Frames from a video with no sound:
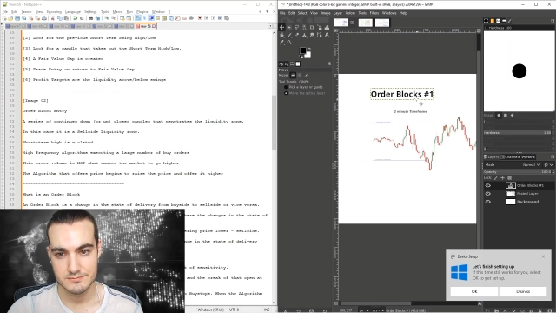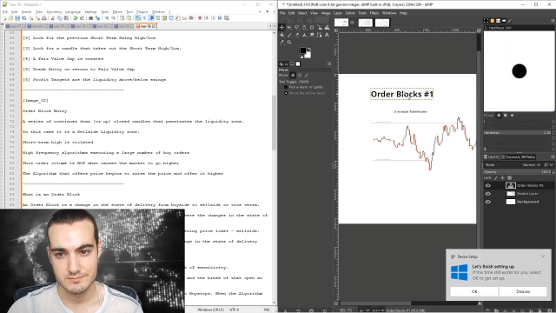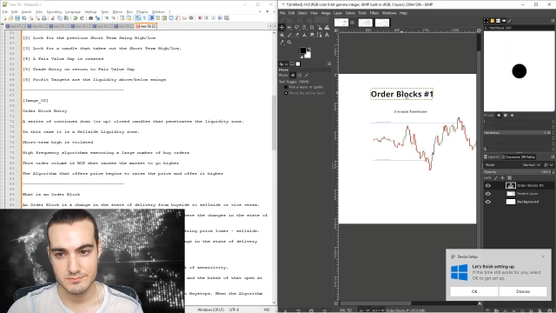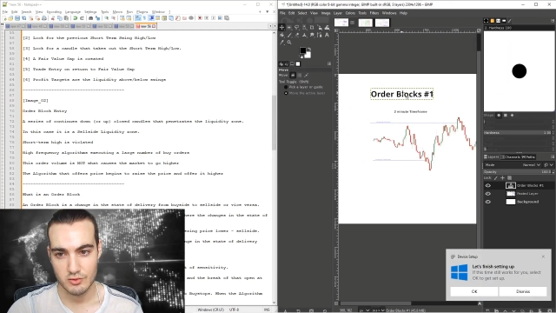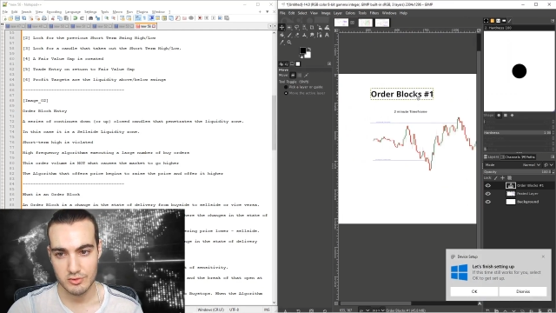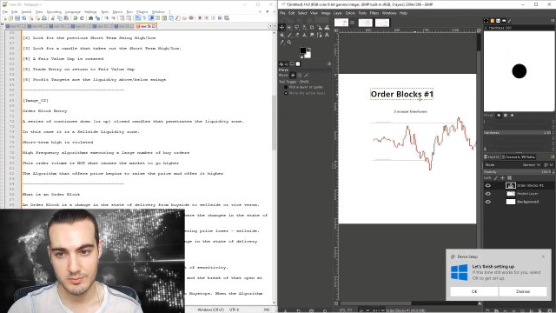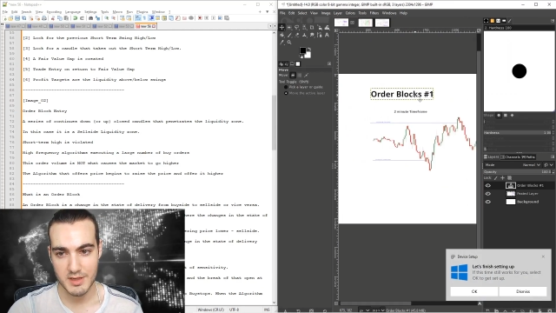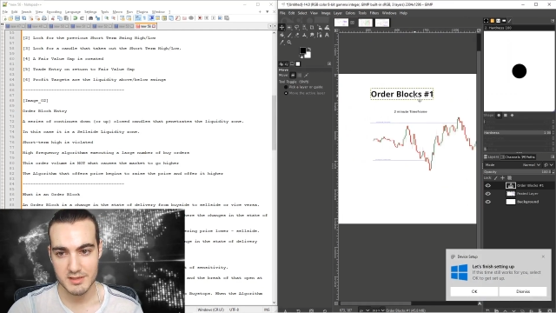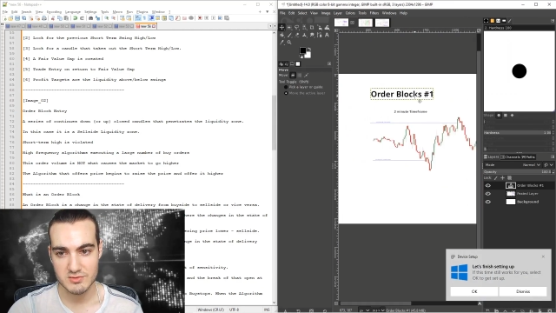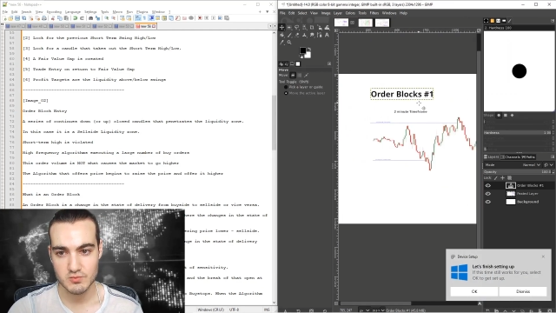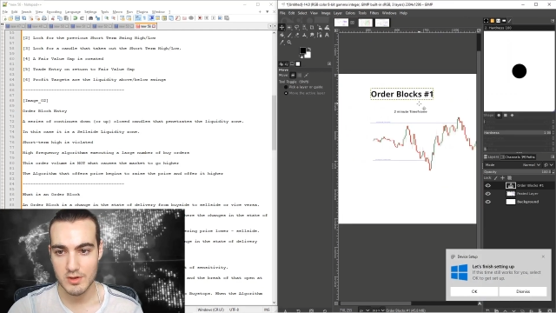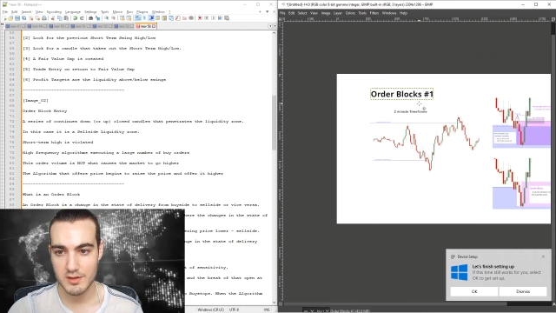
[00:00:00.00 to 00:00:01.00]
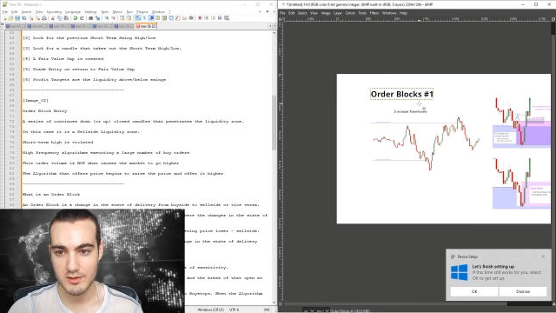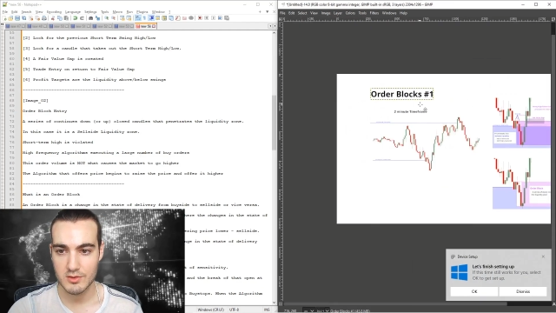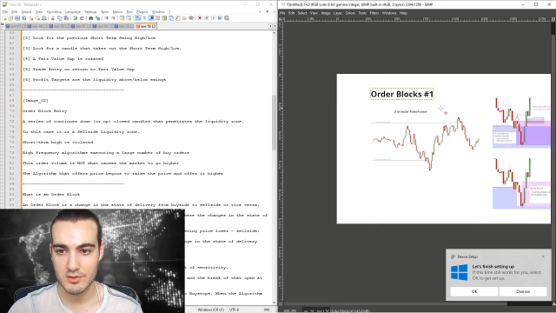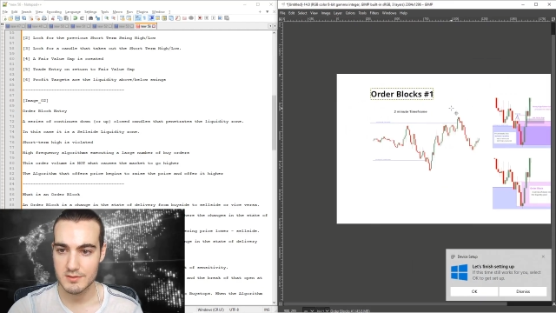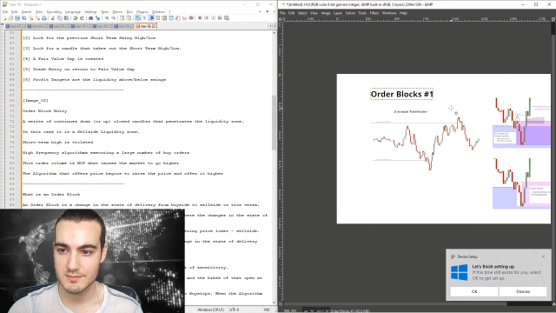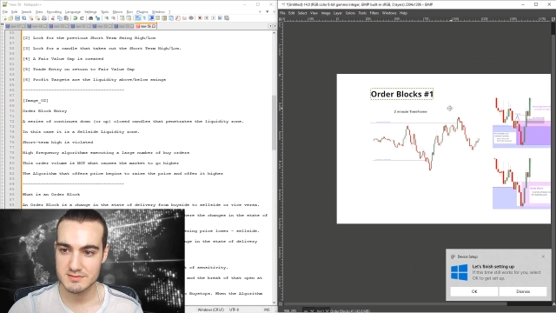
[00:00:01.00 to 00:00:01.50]
Order blocks 1.
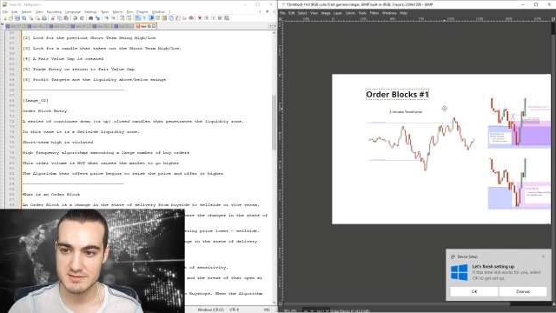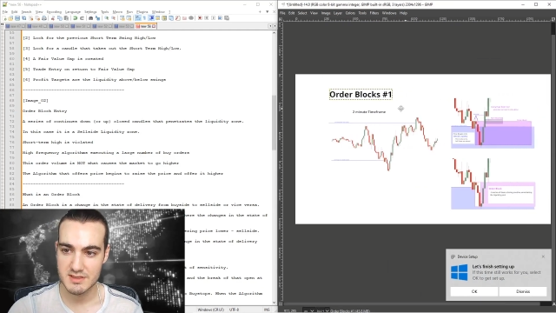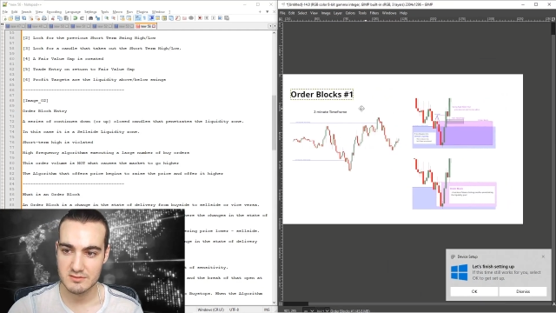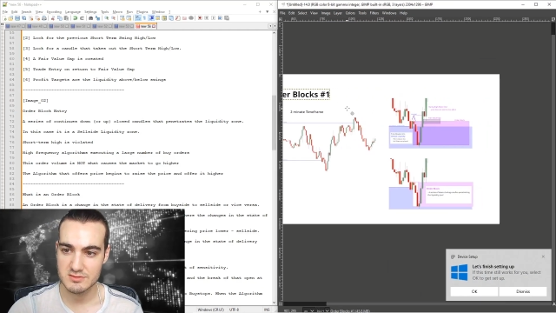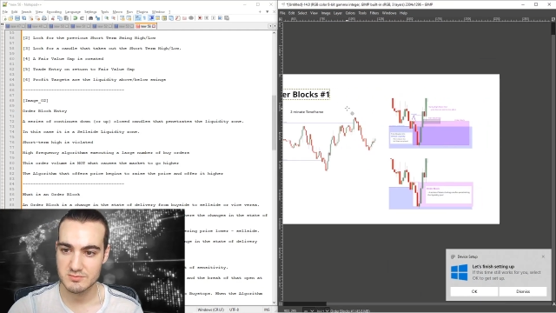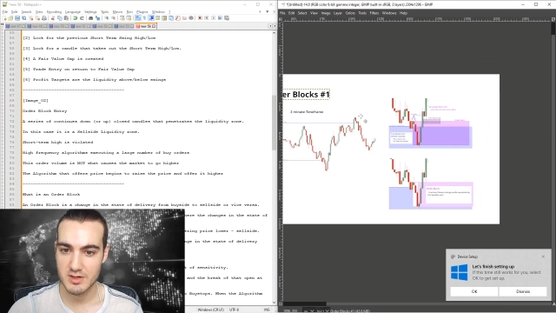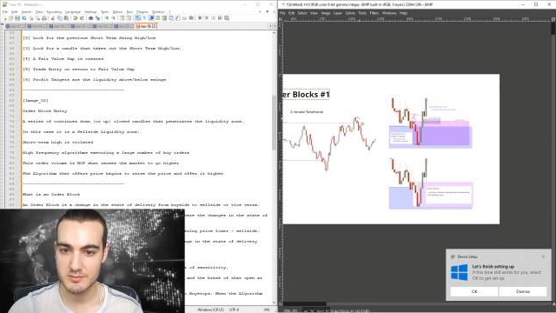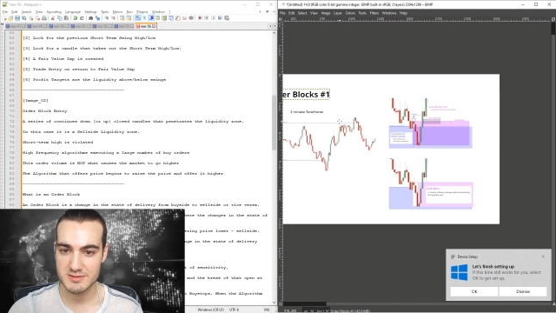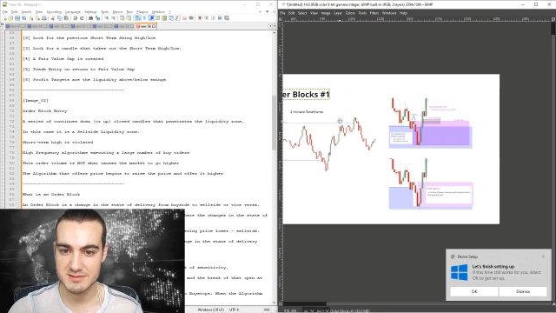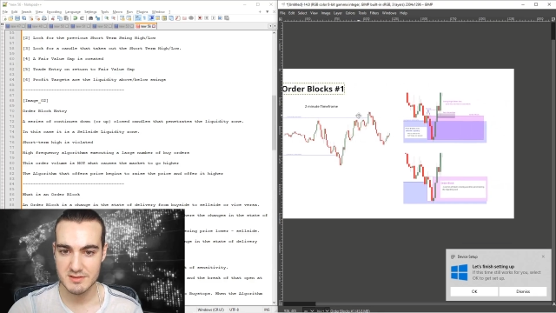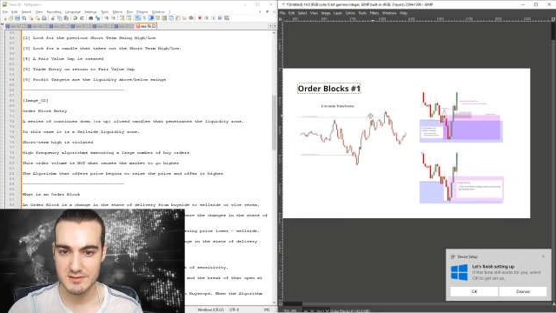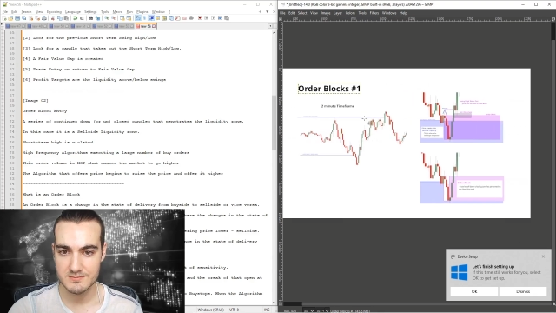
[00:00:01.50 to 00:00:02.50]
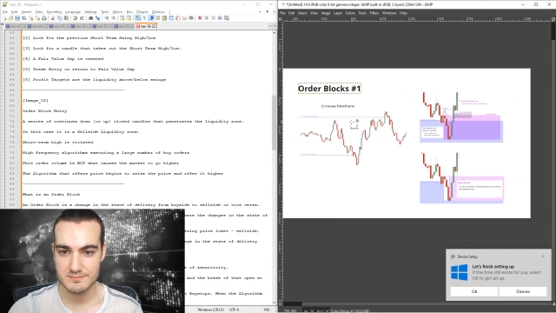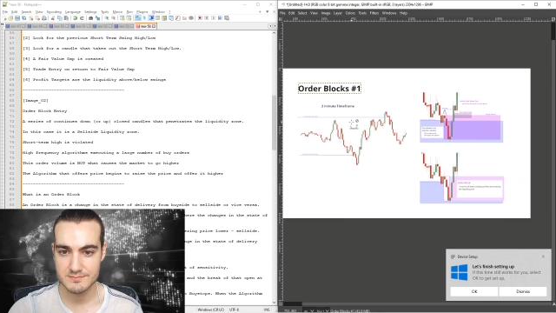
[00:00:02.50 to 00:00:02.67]
That sounds promising.